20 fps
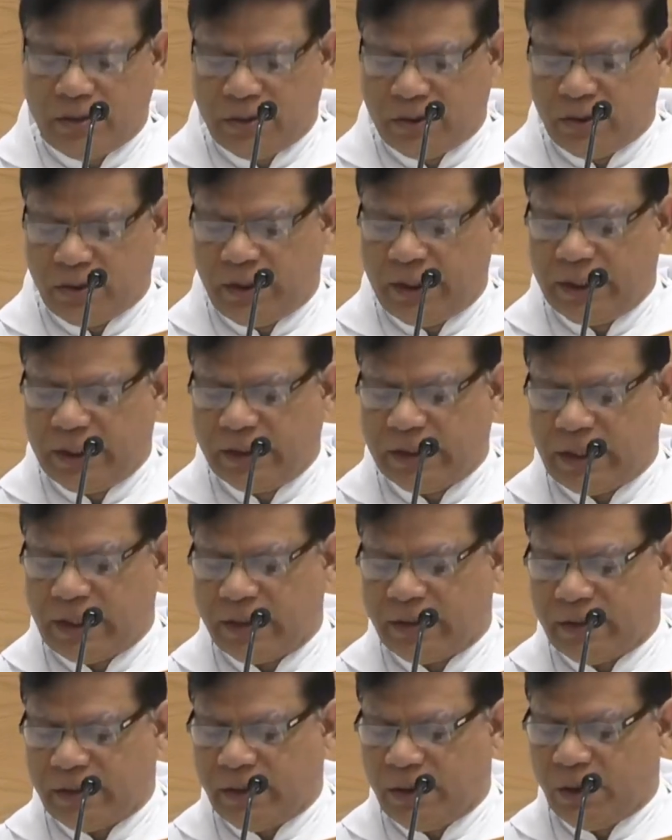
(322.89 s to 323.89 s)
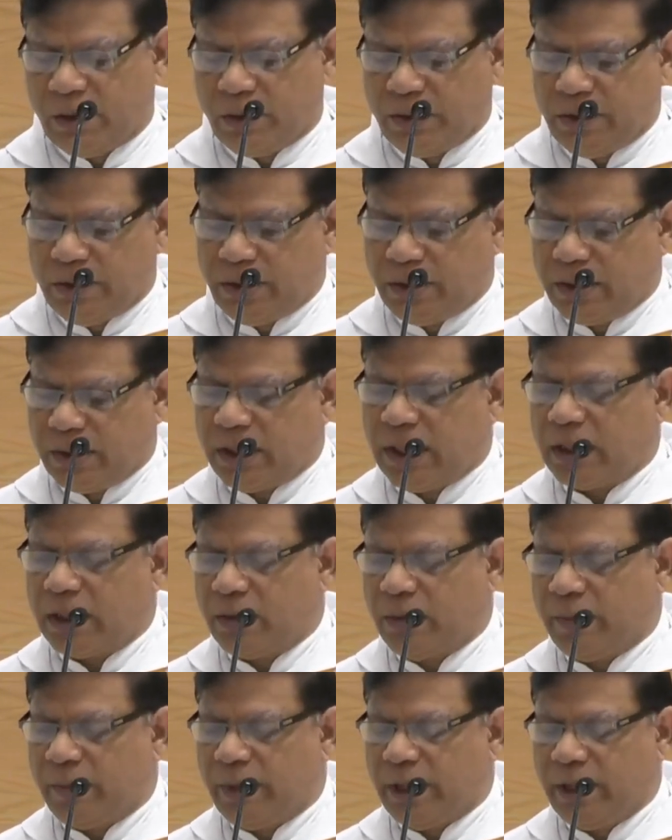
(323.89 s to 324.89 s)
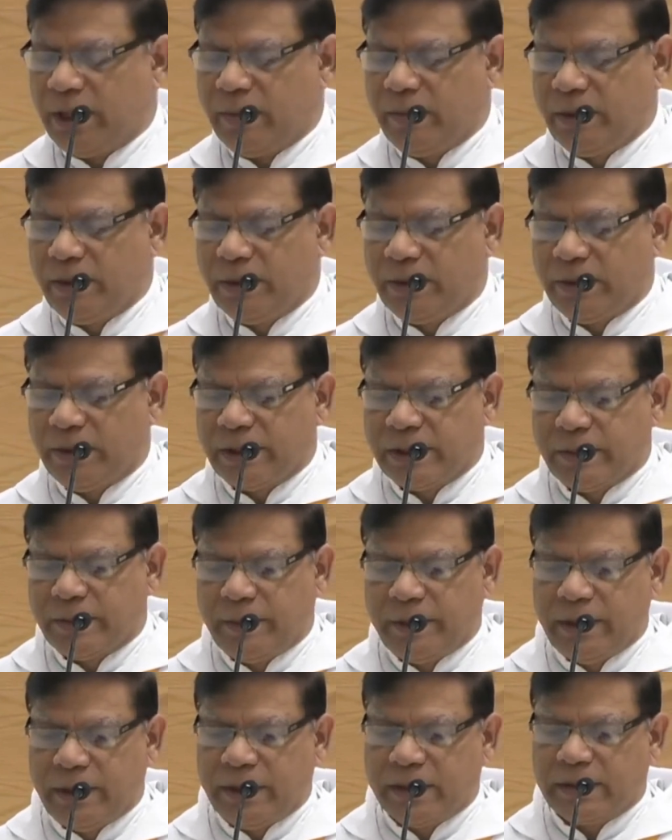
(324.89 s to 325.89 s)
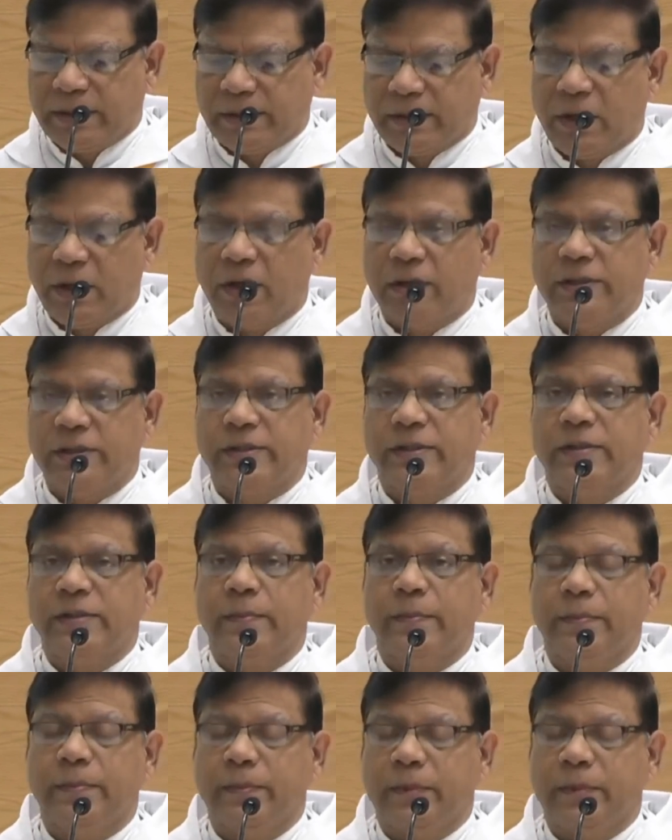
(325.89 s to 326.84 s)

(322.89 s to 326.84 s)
So let us ask the Lord that we may be able to experience God's